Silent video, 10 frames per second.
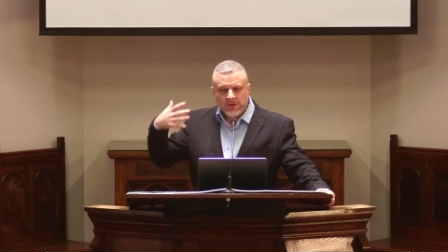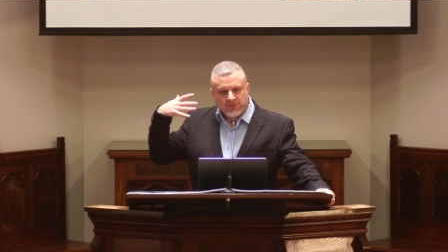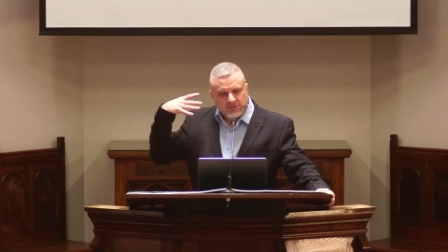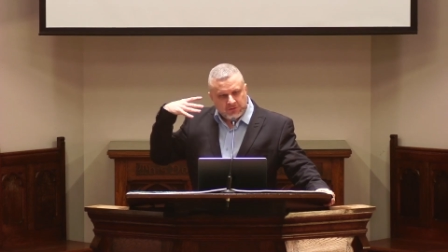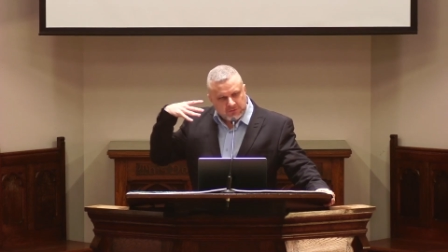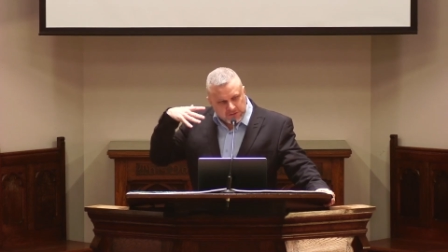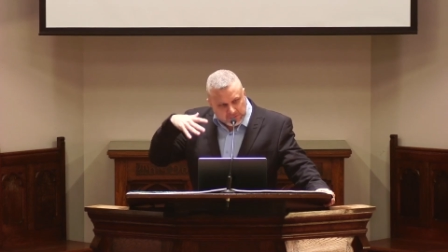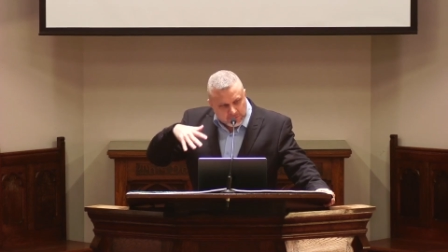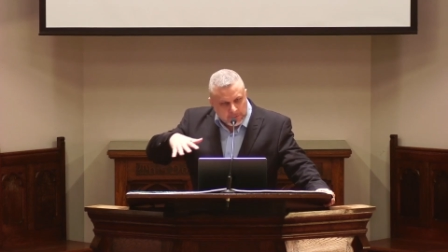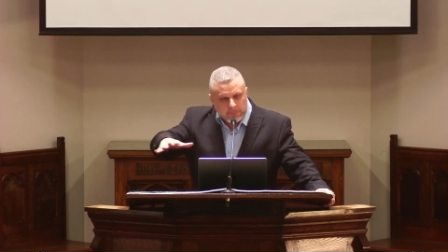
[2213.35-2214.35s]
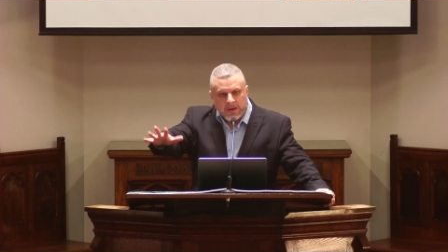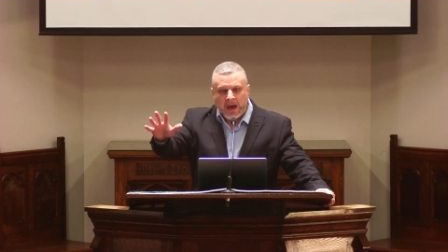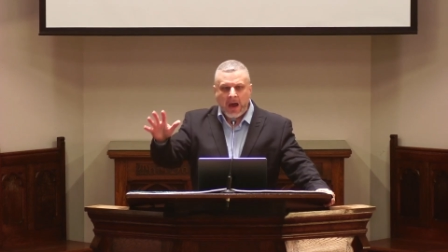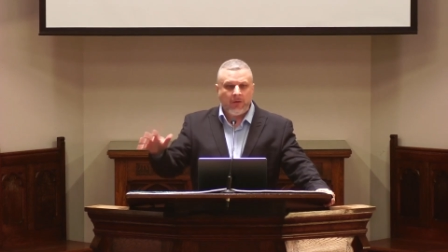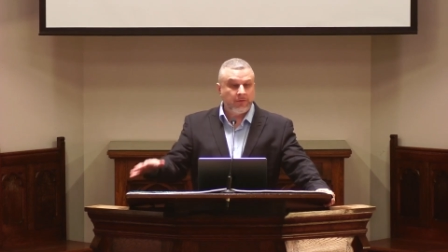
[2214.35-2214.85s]
Jesus even
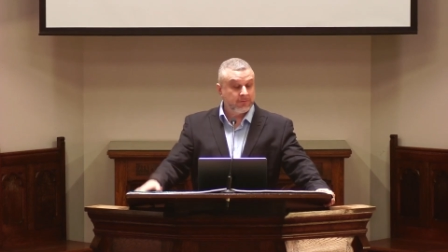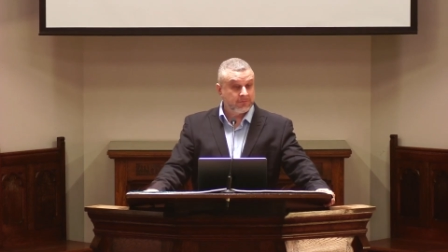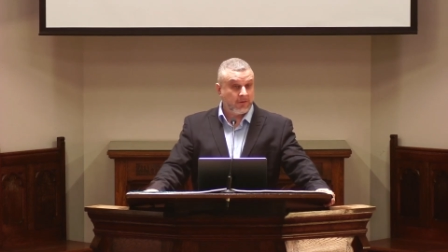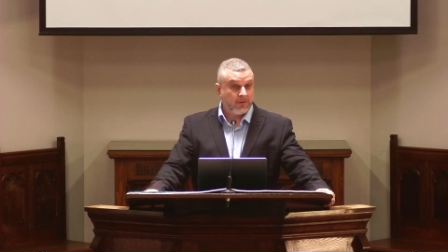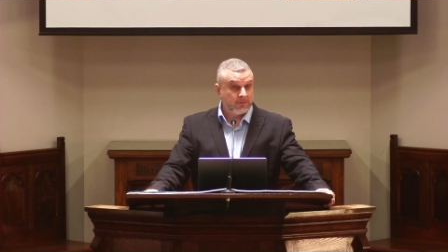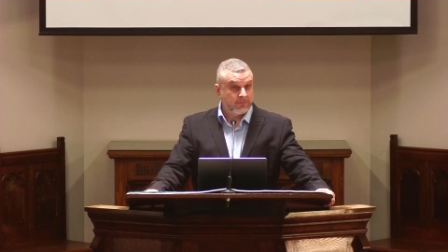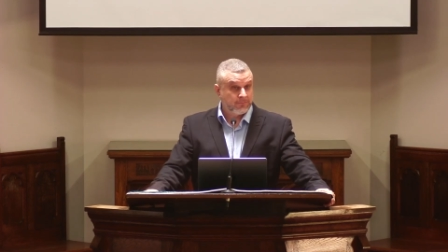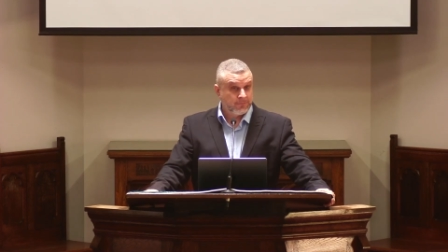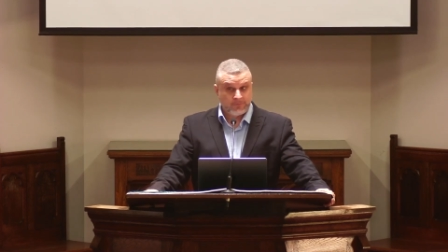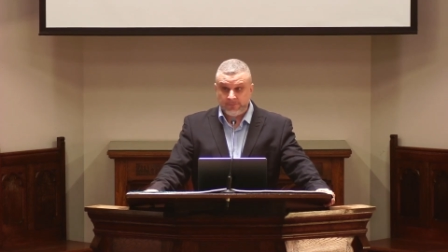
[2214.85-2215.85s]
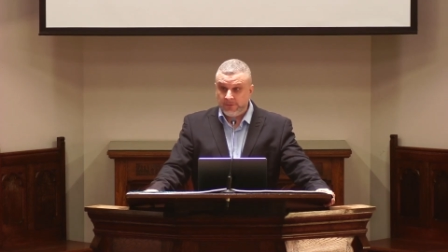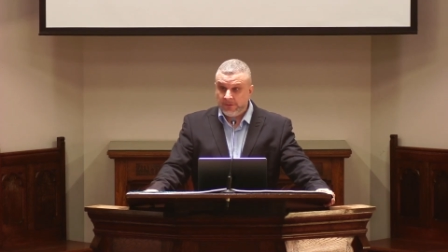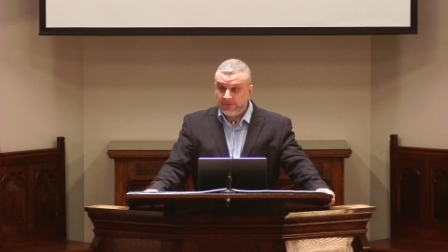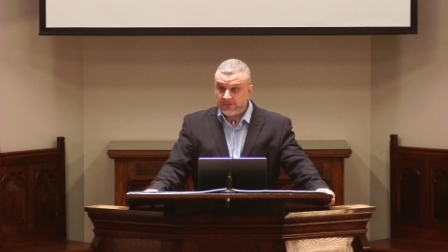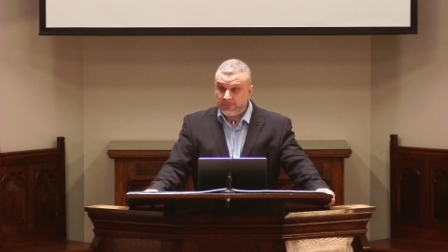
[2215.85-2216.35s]
empowered. This is hard for
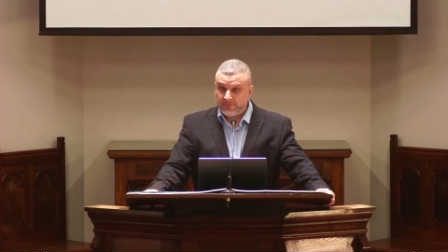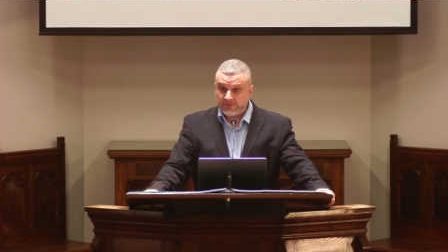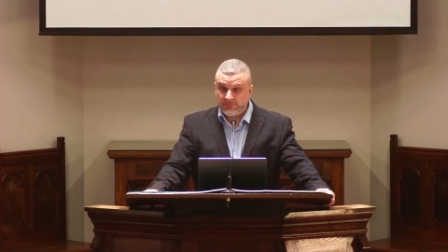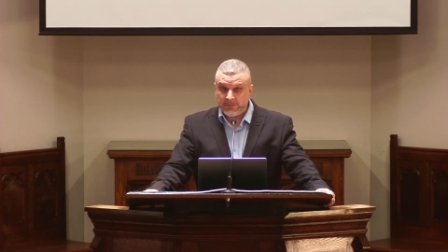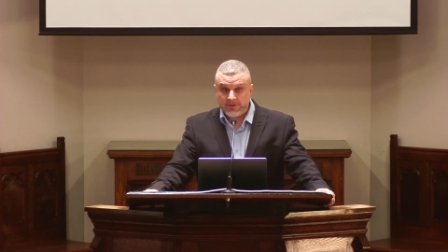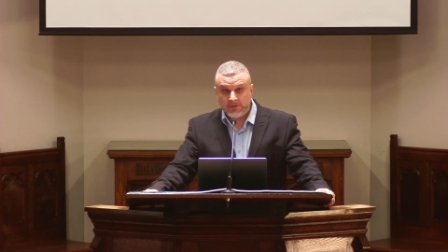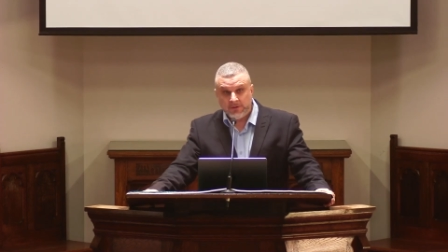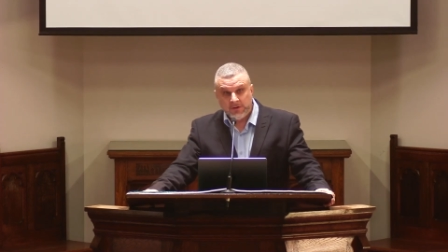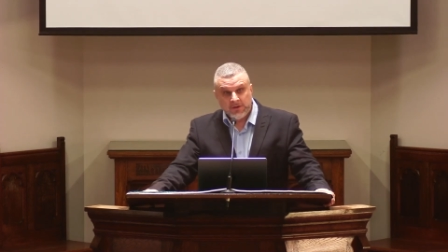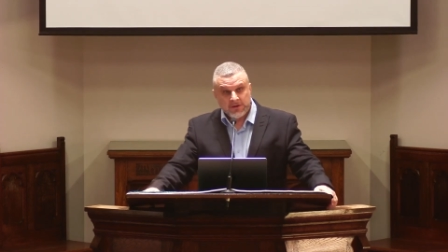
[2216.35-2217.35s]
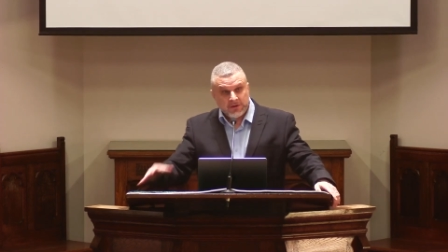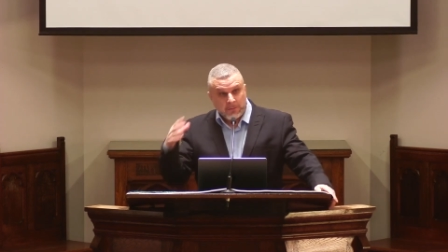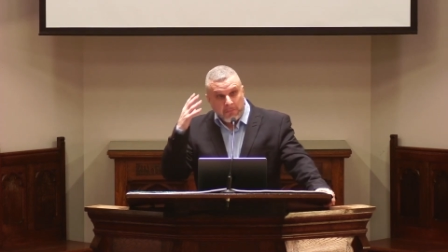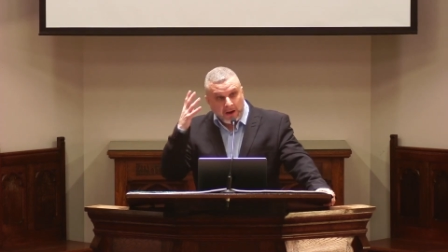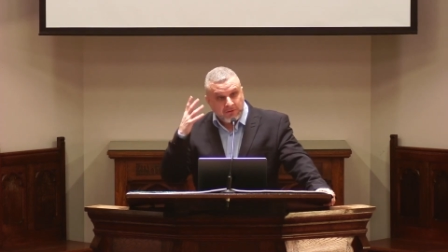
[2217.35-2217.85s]
some of us maybe to get our
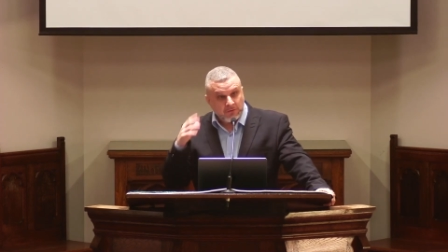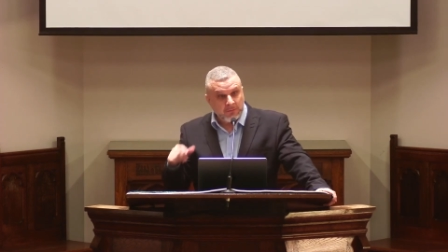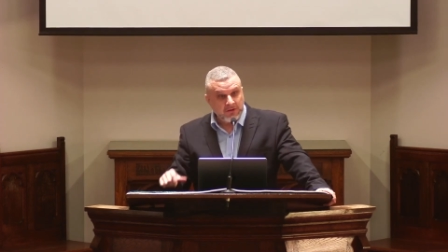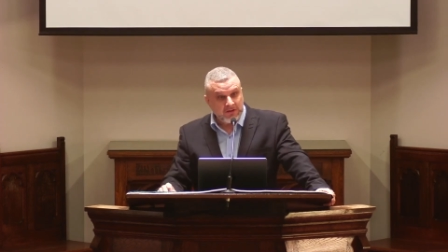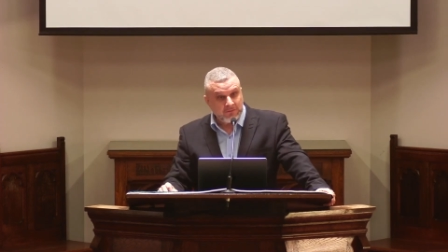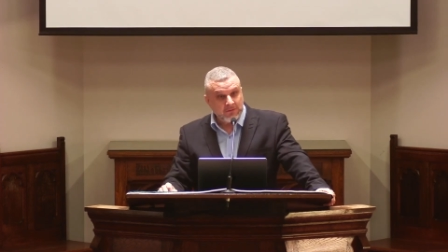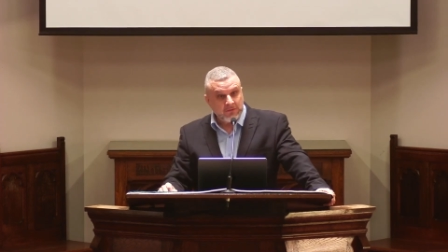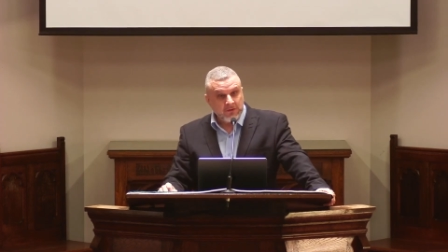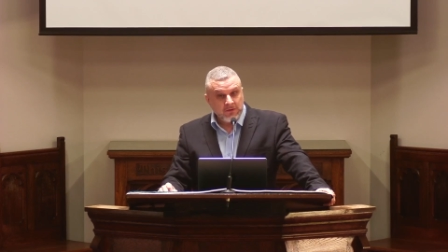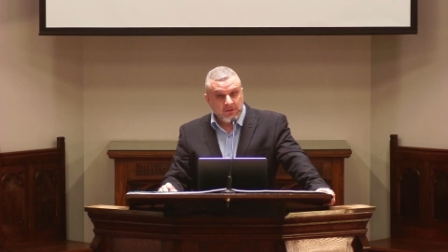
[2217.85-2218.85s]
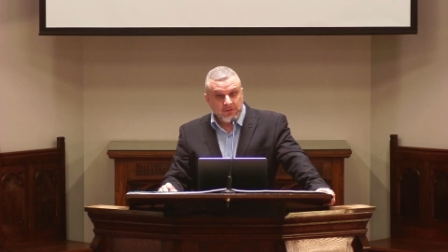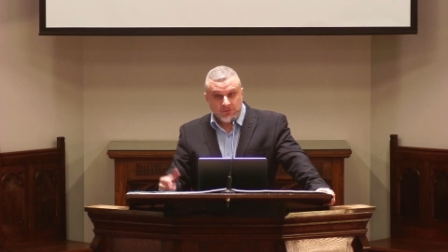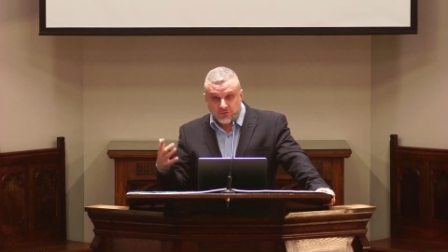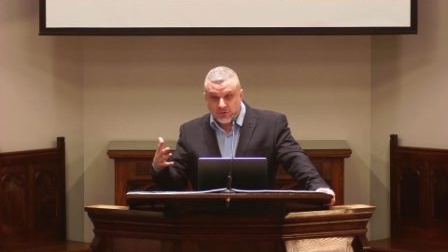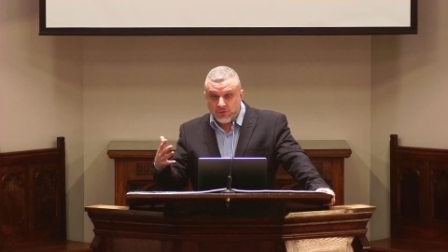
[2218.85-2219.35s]
minds around, but even
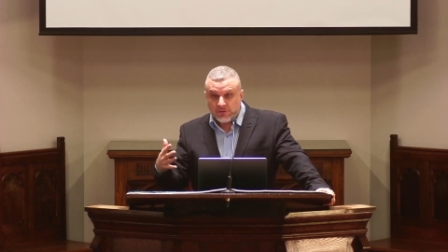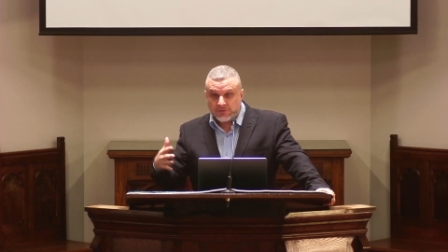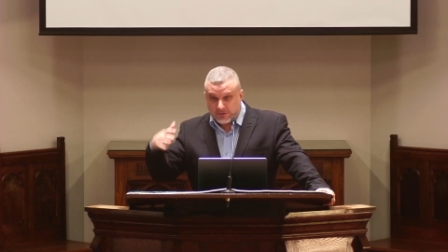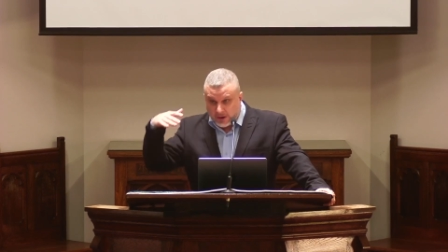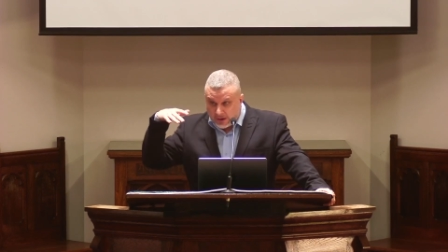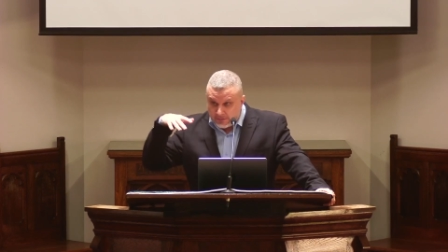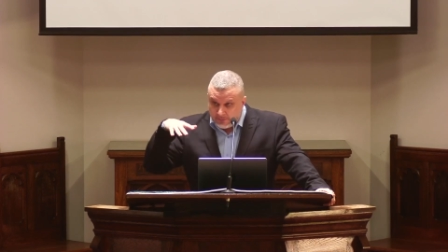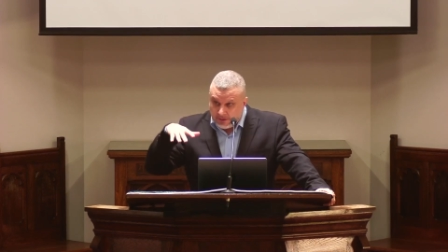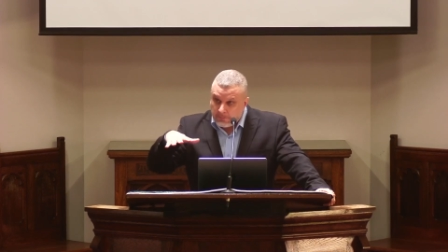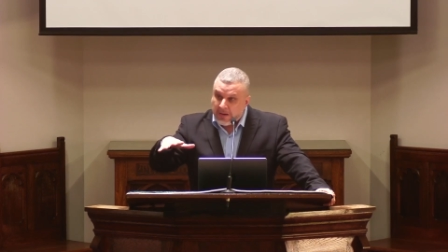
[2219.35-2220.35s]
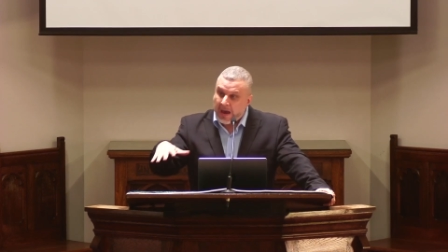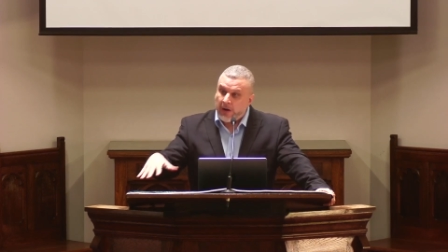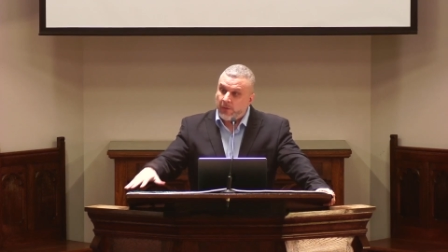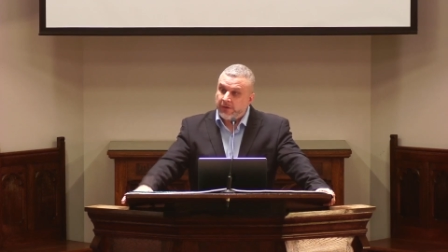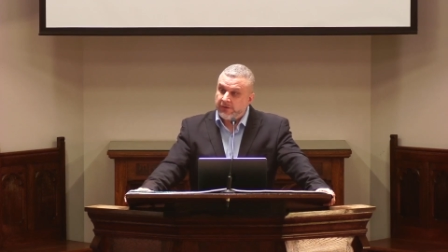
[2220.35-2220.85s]
Judas, God
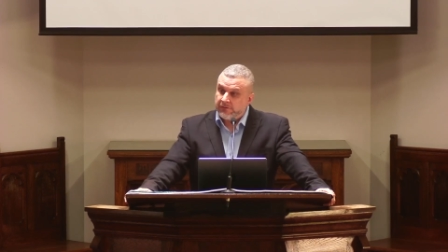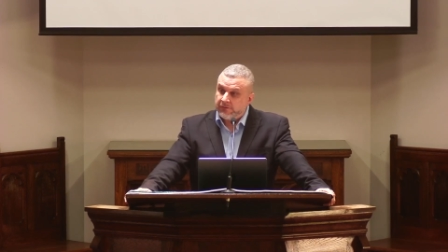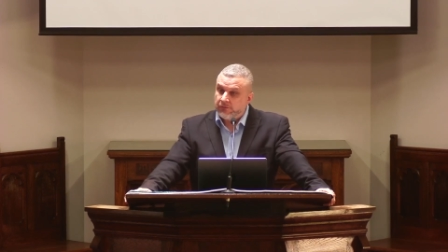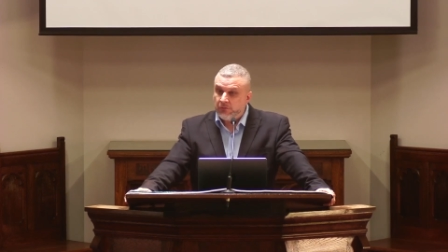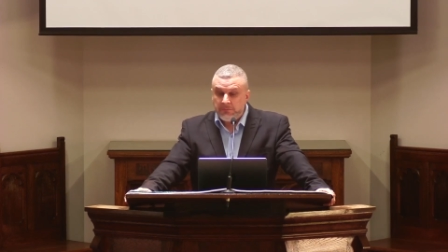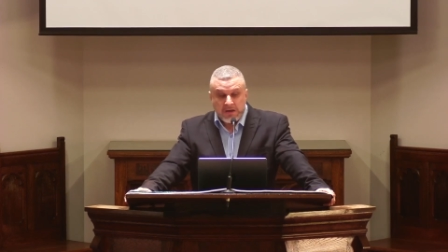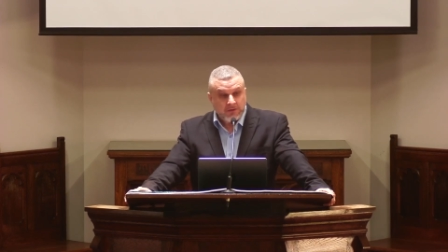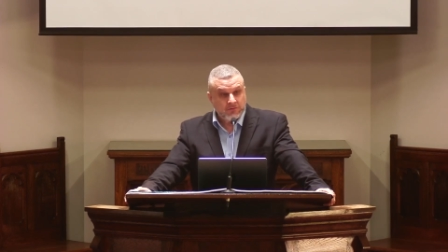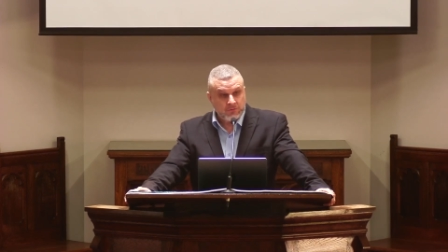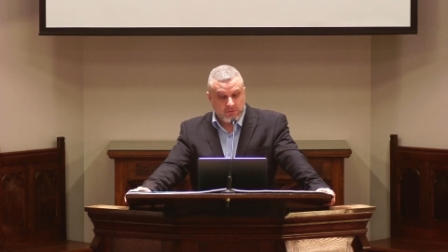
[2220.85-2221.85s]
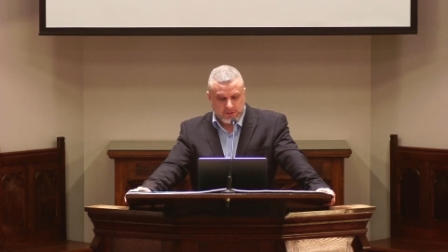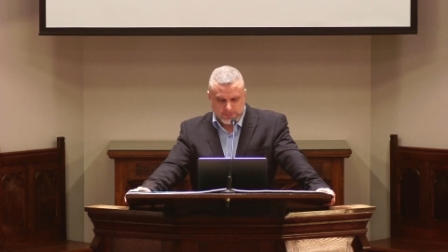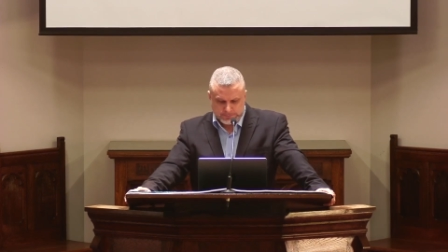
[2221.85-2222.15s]
empowered to do ministry.